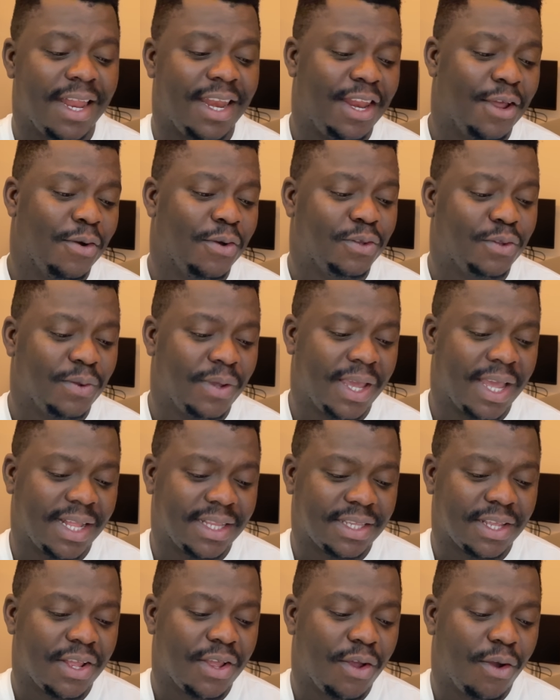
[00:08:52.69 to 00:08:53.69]
they also
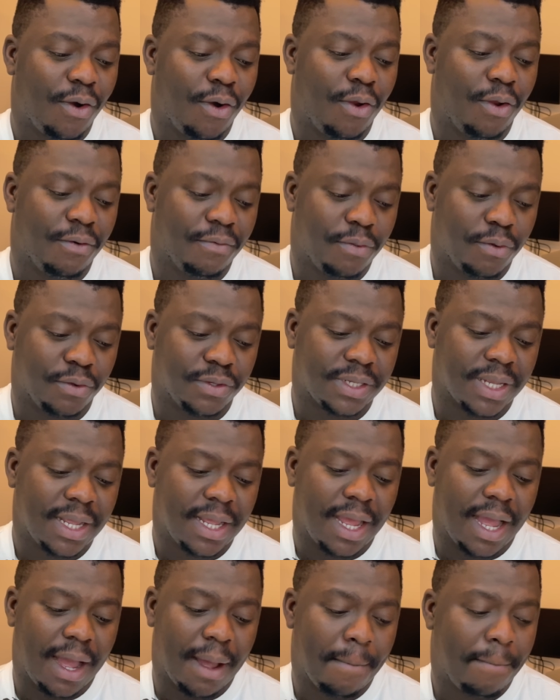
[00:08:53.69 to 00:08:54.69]
get all of those
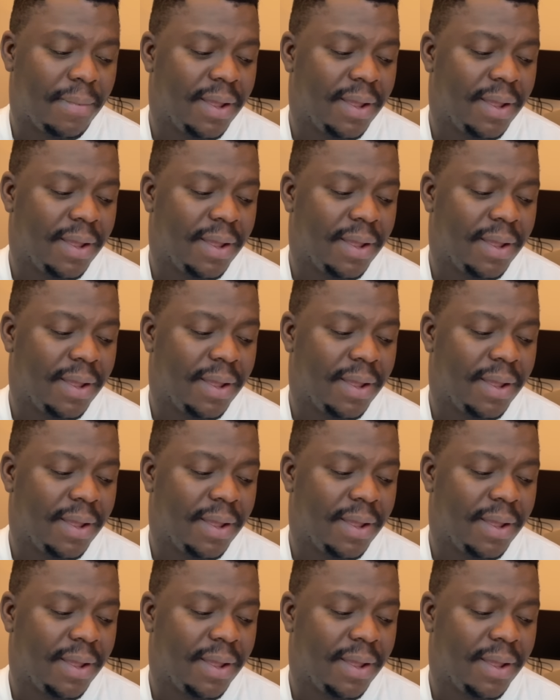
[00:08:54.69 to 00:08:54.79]
um,